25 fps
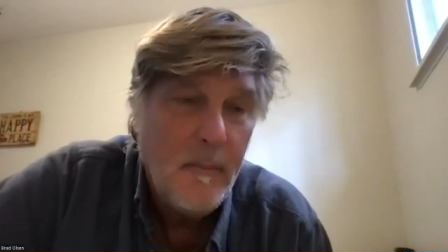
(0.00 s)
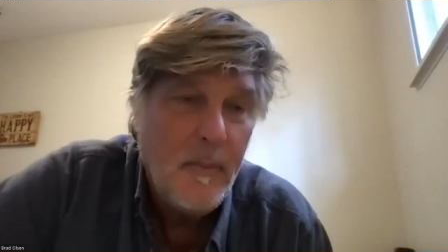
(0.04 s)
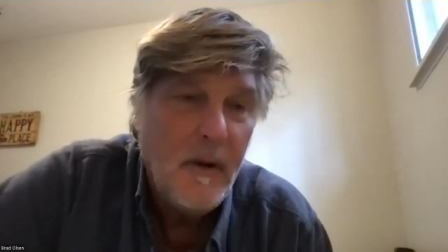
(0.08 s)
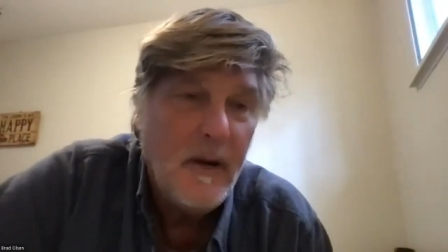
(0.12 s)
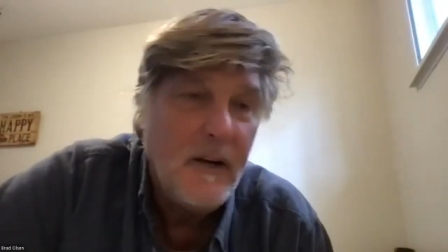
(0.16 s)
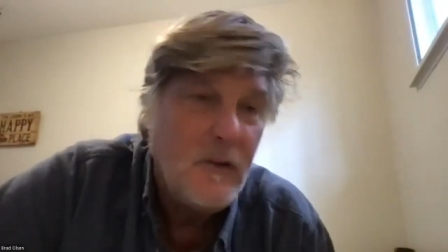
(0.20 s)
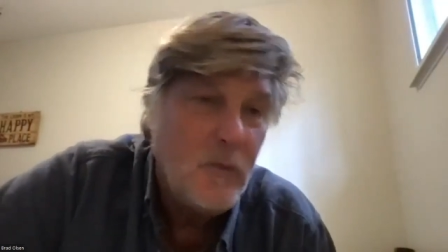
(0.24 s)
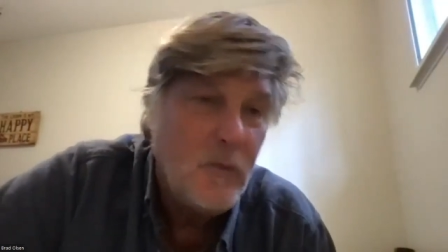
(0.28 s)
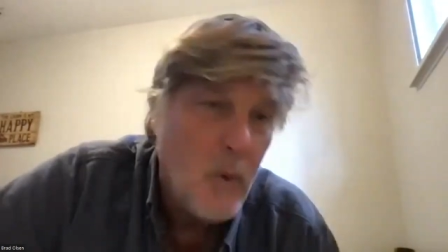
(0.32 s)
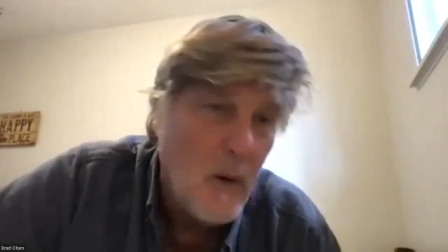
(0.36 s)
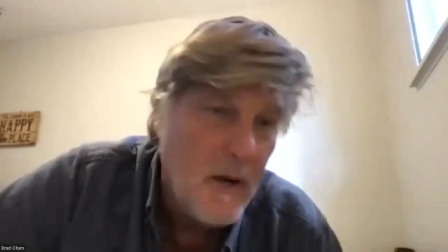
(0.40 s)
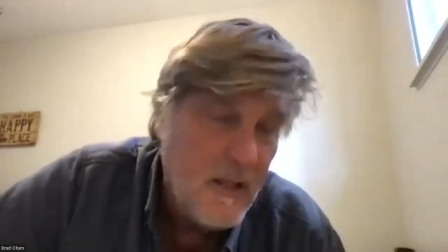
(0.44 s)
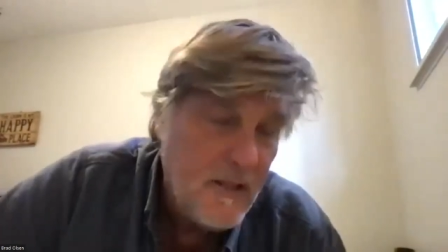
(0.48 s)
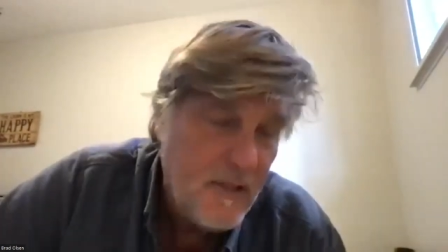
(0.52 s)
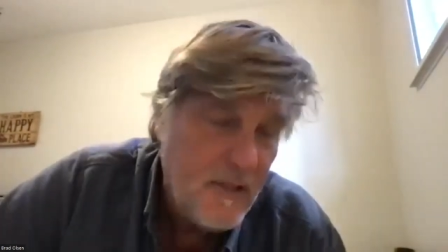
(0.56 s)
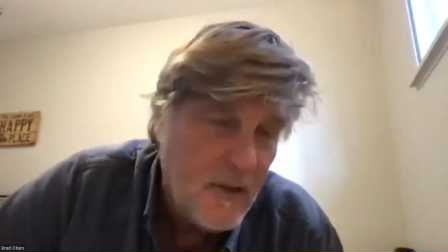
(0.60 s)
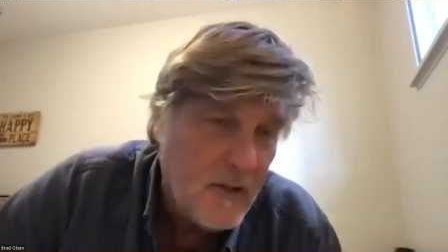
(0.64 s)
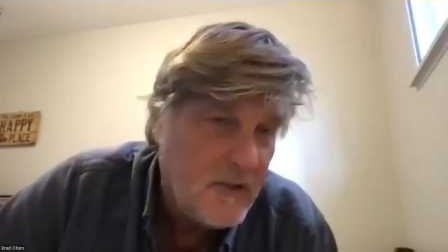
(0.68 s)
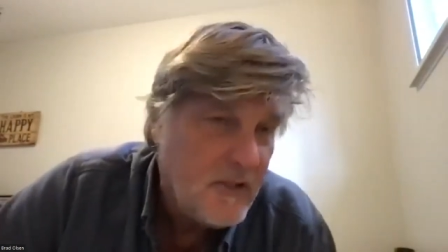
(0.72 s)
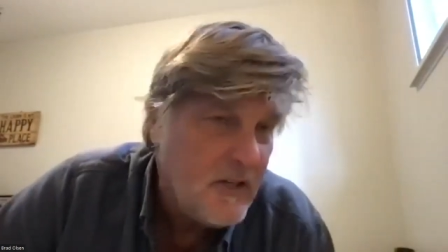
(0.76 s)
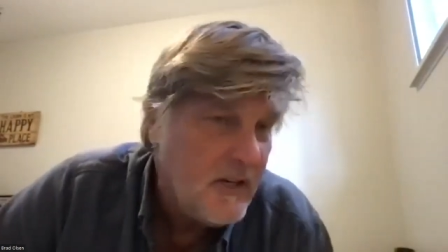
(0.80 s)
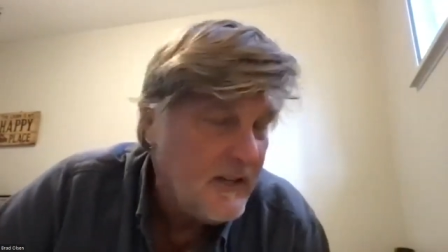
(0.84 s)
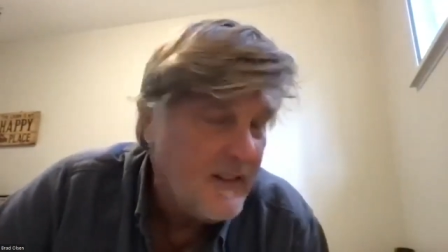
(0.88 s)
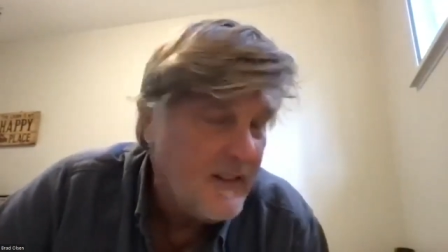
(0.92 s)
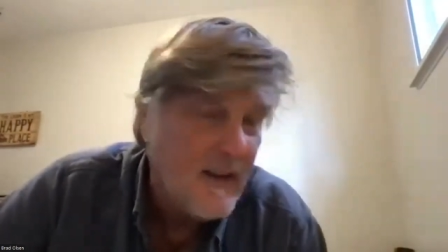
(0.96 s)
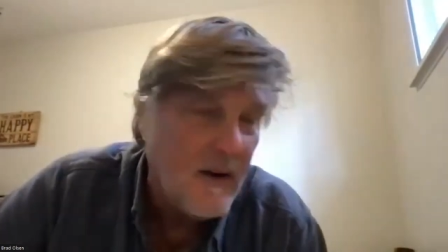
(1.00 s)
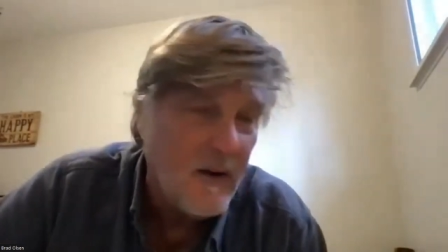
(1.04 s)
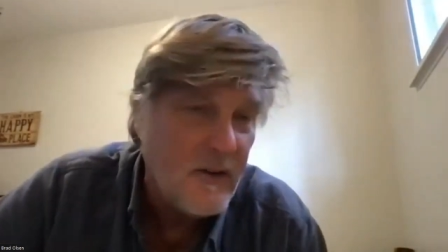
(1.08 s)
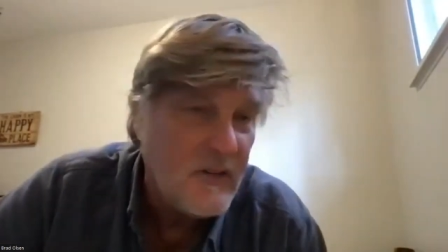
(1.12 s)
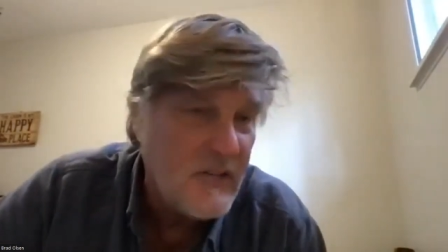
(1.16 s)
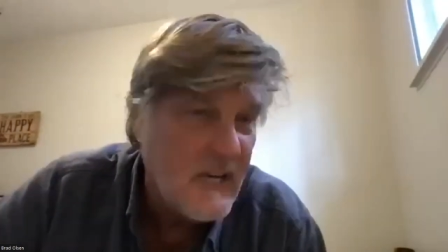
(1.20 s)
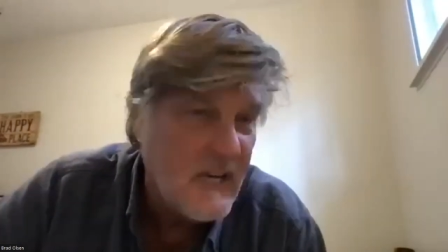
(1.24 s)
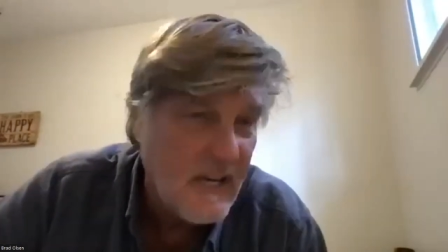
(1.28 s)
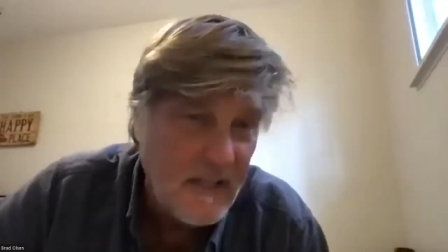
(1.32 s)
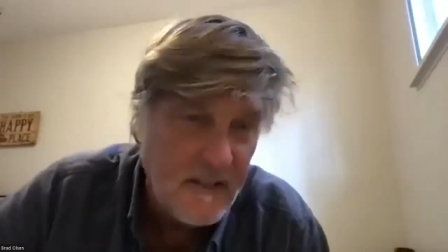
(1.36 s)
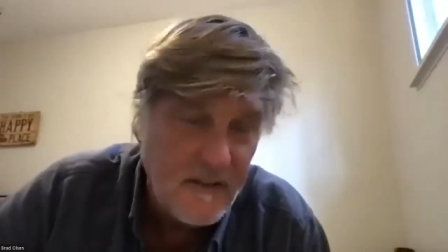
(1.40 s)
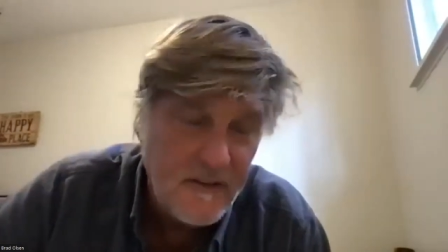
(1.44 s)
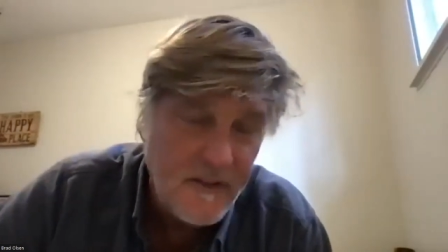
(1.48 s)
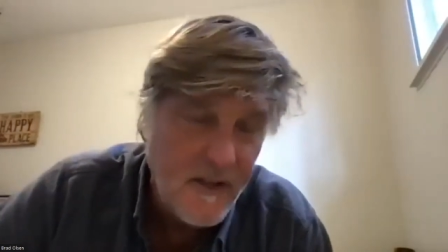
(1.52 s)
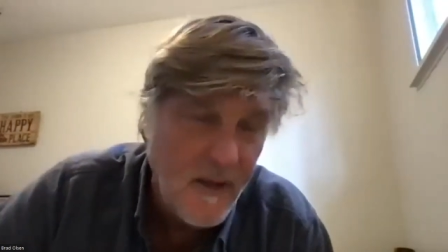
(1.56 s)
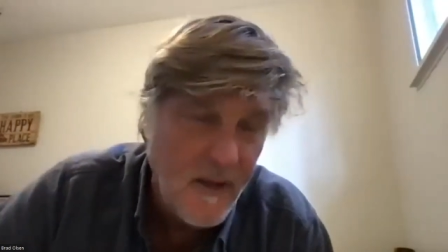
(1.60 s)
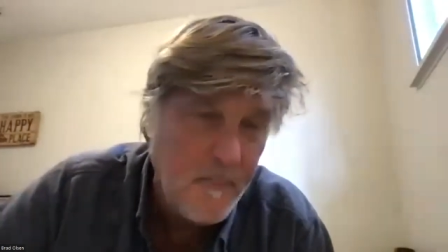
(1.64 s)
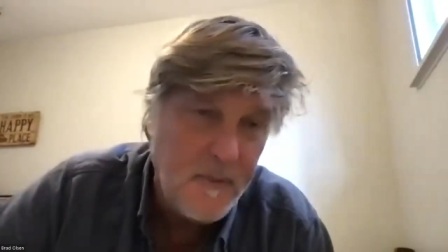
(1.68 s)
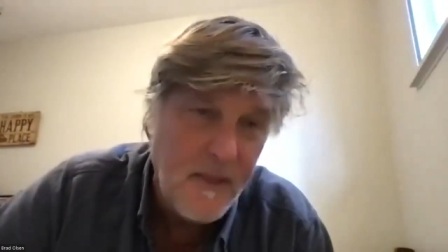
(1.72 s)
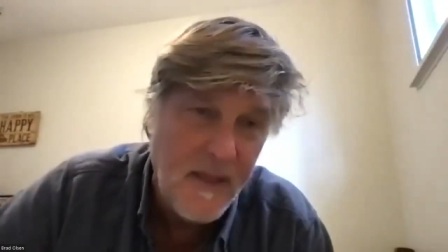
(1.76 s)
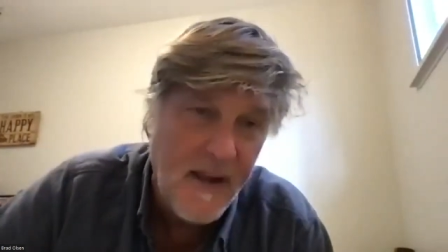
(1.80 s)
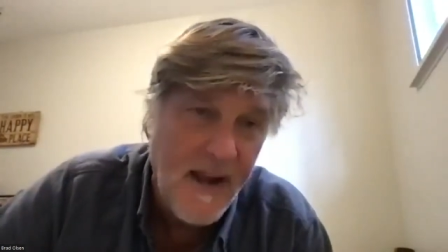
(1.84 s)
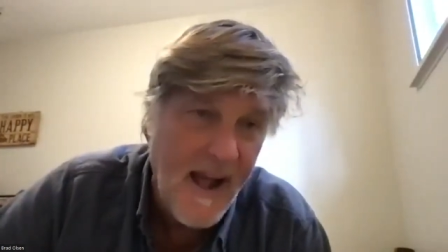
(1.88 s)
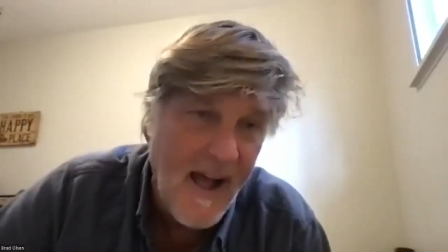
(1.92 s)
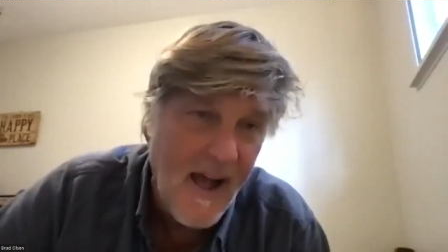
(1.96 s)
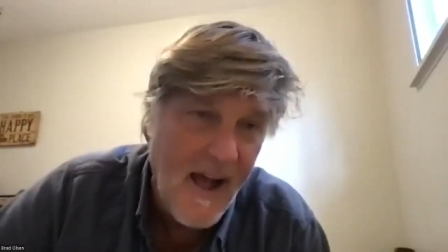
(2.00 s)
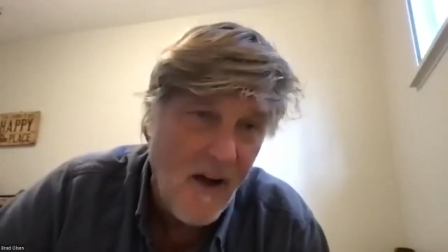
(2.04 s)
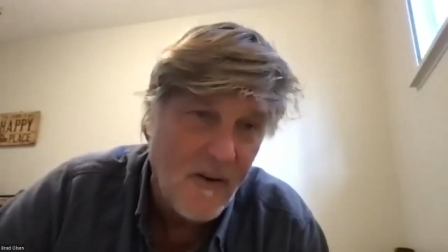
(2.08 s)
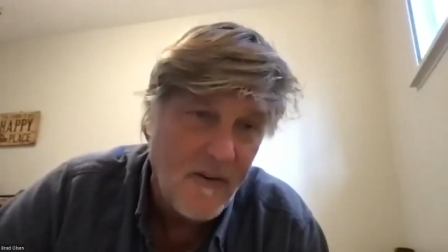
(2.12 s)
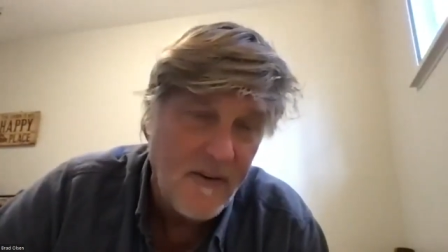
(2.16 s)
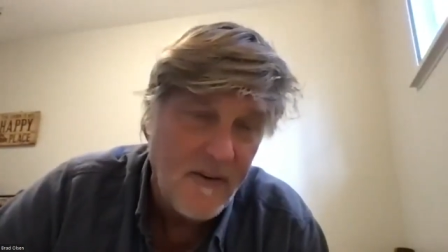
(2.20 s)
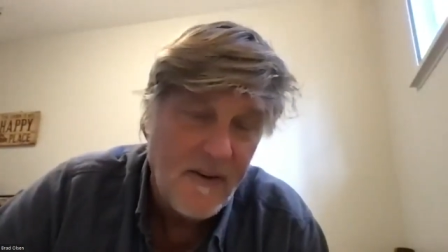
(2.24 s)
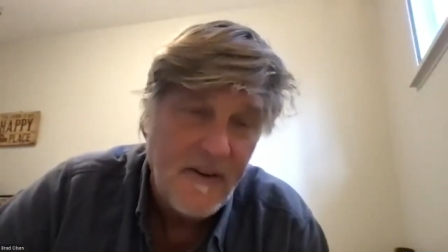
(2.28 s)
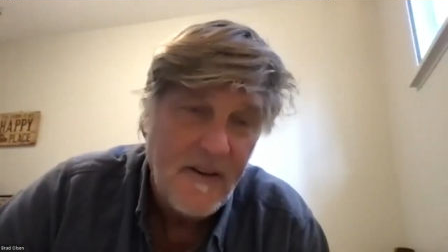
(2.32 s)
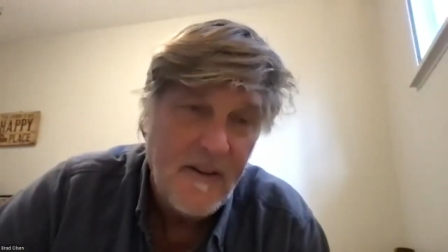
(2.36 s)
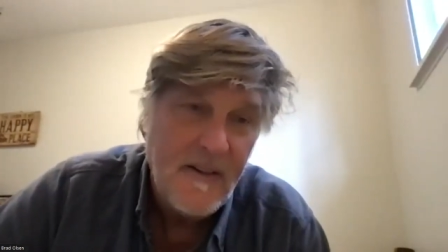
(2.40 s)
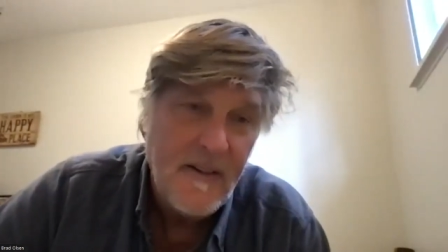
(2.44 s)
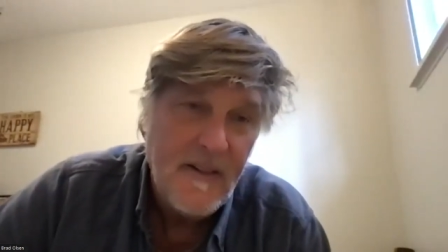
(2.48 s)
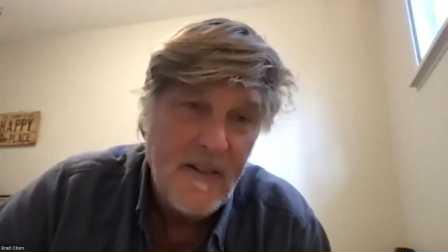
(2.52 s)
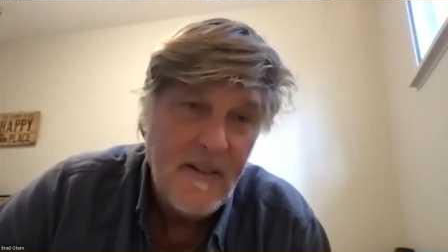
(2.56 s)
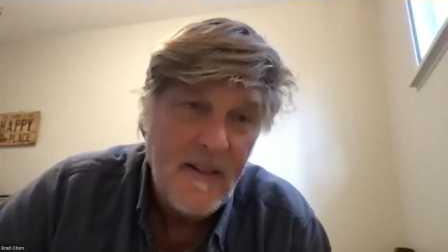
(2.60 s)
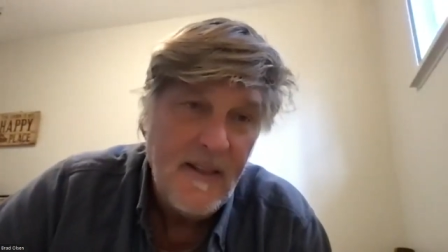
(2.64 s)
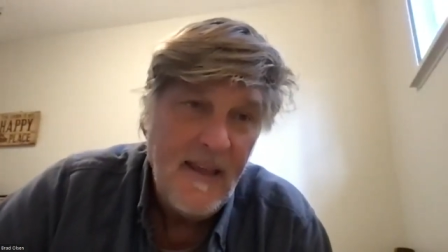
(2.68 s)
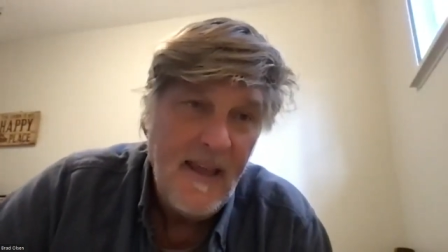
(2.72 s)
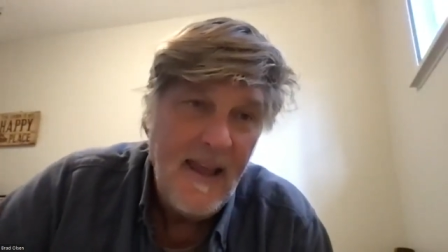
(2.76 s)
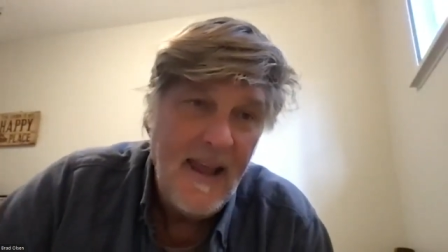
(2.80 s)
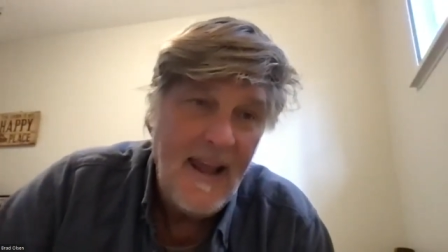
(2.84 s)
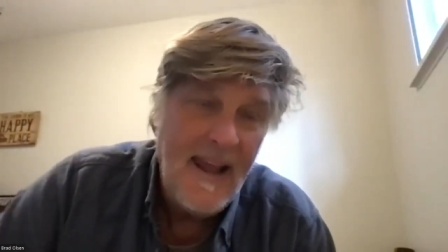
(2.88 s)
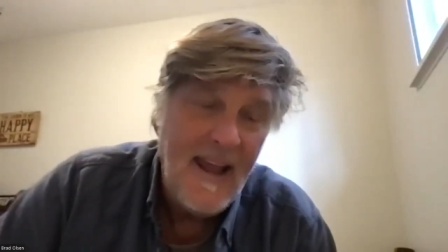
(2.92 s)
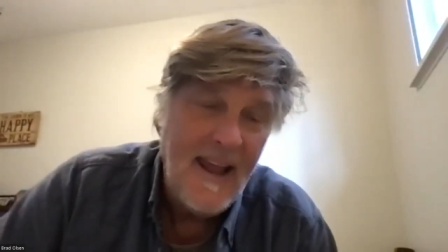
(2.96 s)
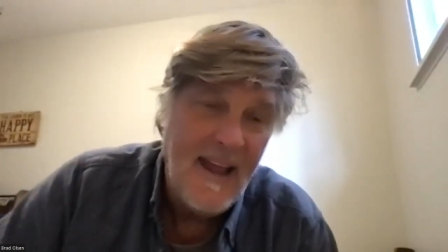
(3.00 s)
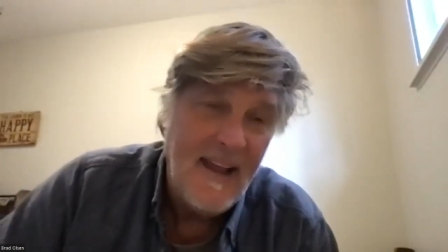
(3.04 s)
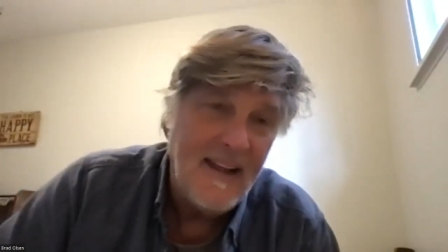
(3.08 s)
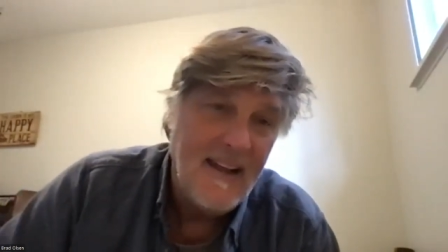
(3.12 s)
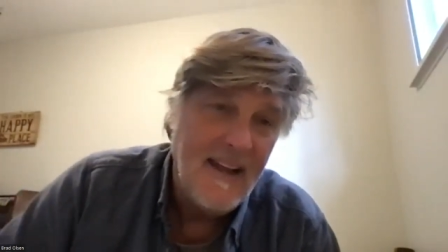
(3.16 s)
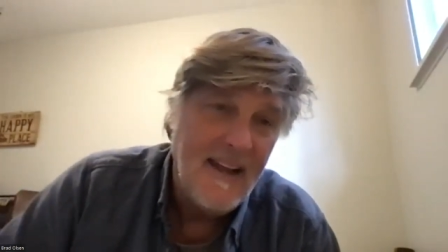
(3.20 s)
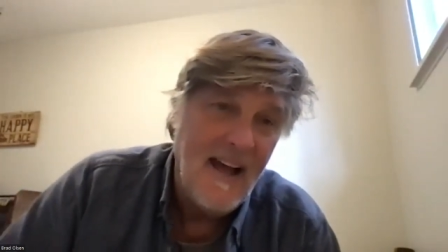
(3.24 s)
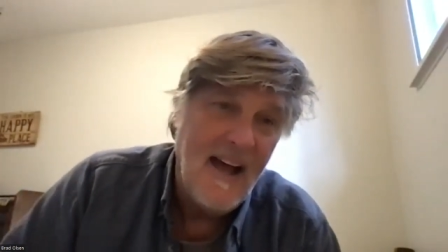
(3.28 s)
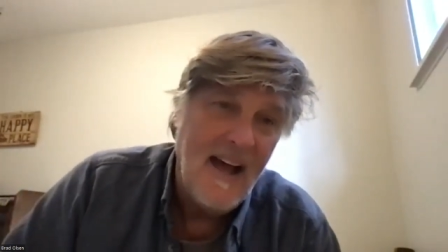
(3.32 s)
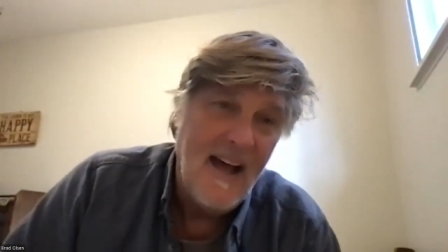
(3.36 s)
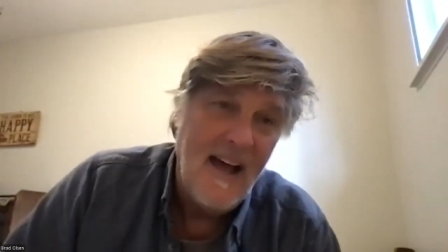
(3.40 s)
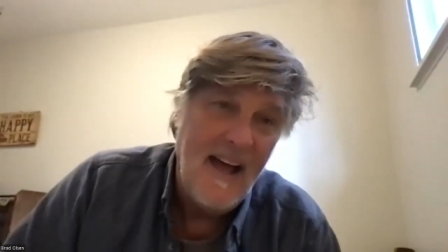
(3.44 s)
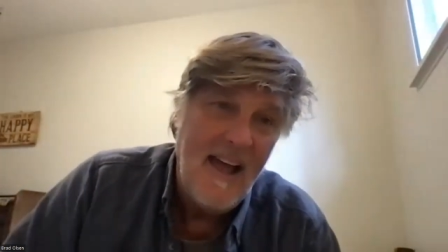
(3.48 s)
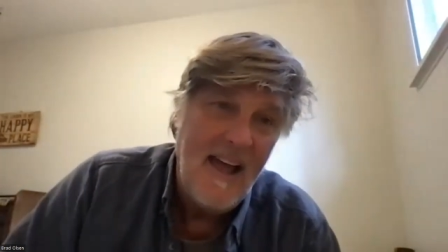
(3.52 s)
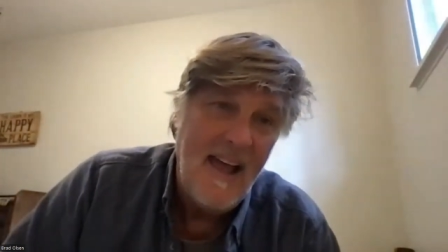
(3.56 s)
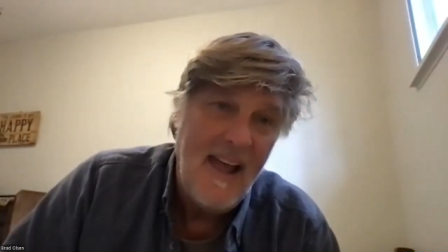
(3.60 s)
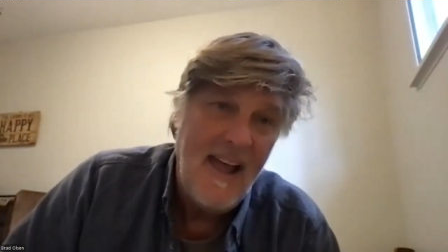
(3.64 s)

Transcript: But in 2013, they're digging something out, and uh,